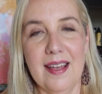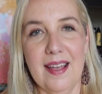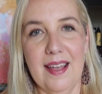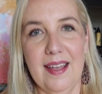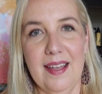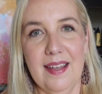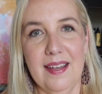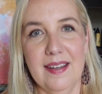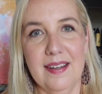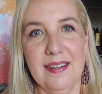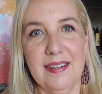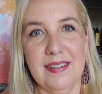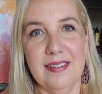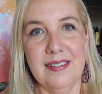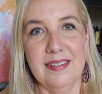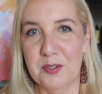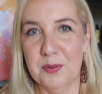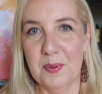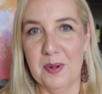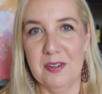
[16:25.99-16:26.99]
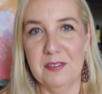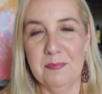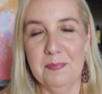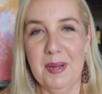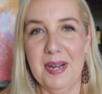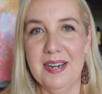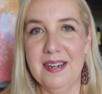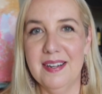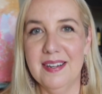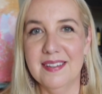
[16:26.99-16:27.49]
and 12
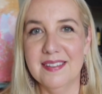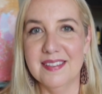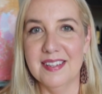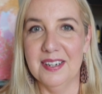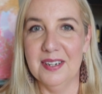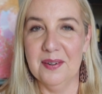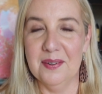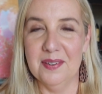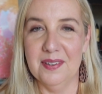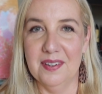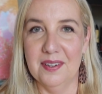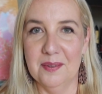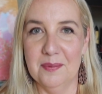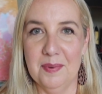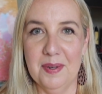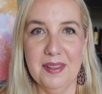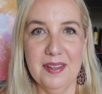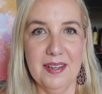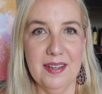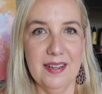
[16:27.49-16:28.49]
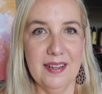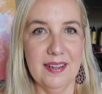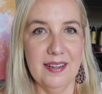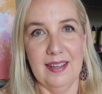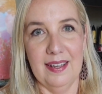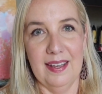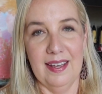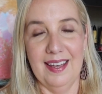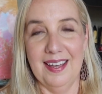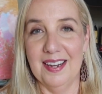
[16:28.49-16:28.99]
paintings that go along with it.
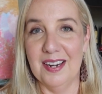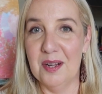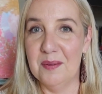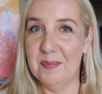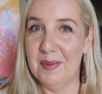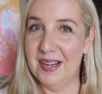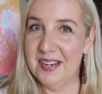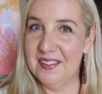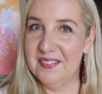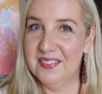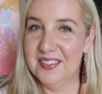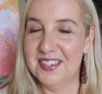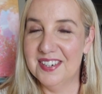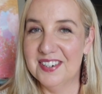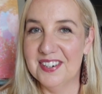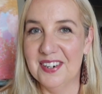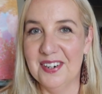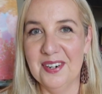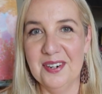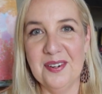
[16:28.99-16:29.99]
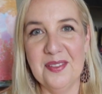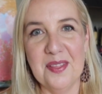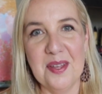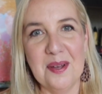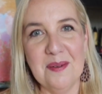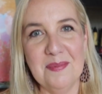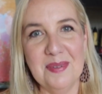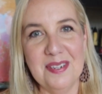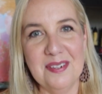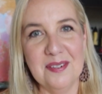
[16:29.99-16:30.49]
And I might even turn
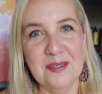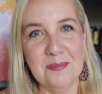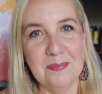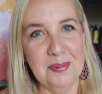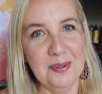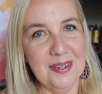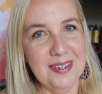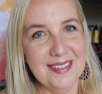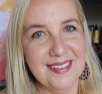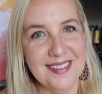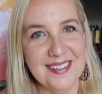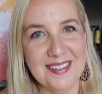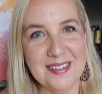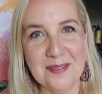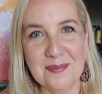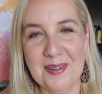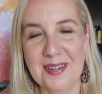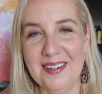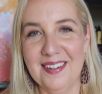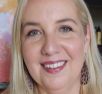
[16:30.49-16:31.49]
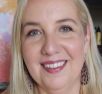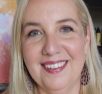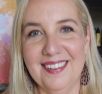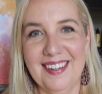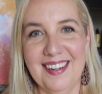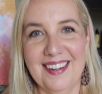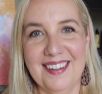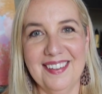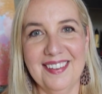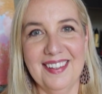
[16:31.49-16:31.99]
them into prints depending on
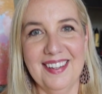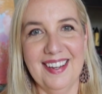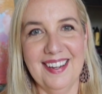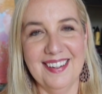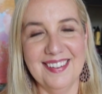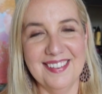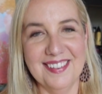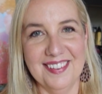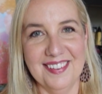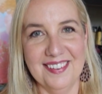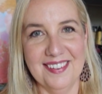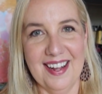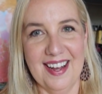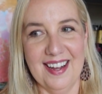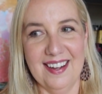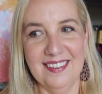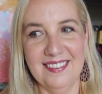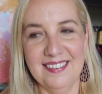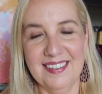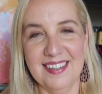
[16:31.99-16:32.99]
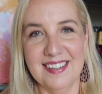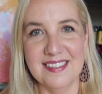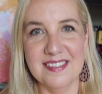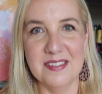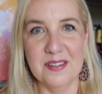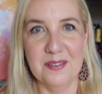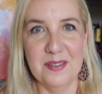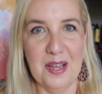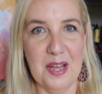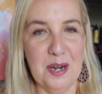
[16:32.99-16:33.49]
how they turn out, and
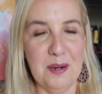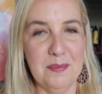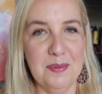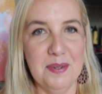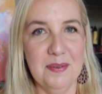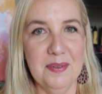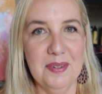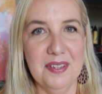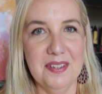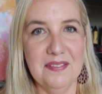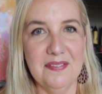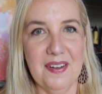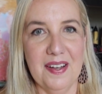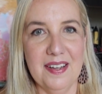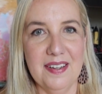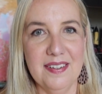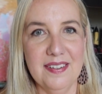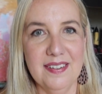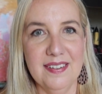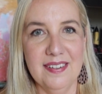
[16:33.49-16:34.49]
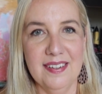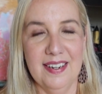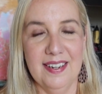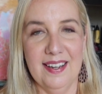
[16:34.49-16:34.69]
so that'll be really fun.